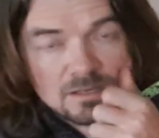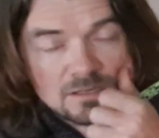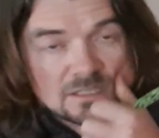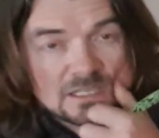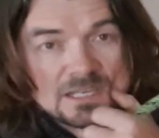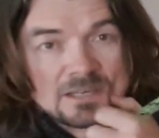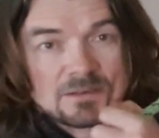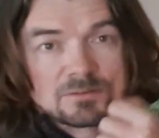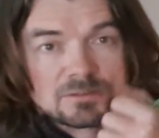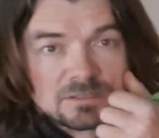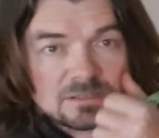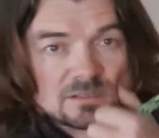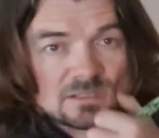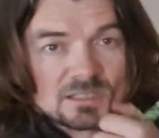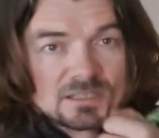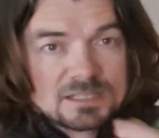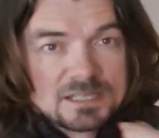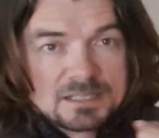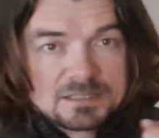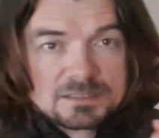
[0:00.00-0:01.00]
down at the
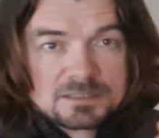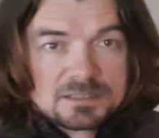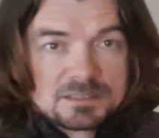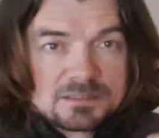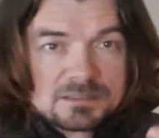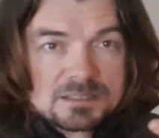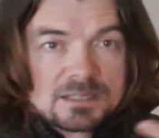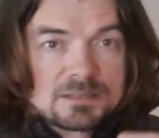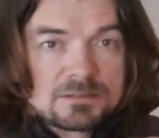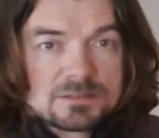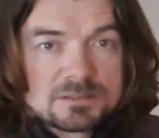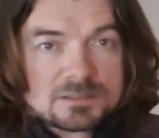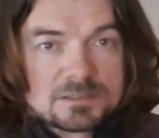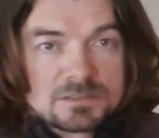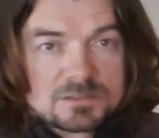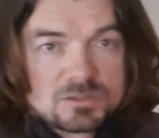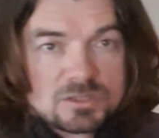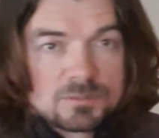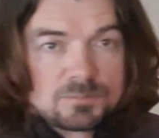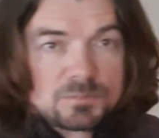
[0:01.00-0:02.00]
landing, down at the
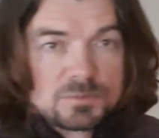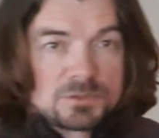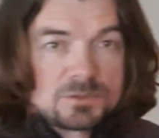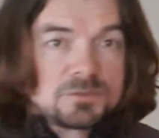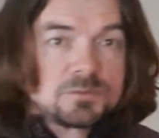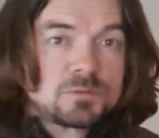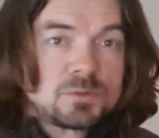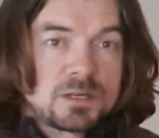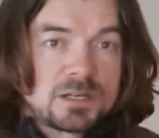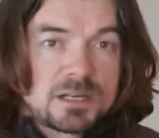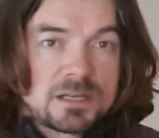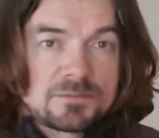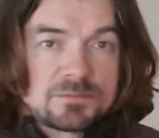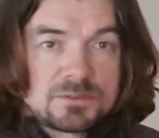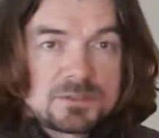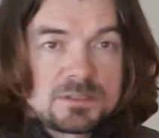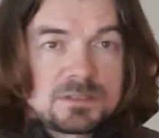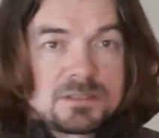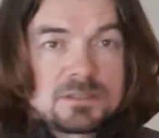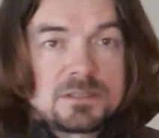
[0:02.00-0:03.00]
chipper, wherever,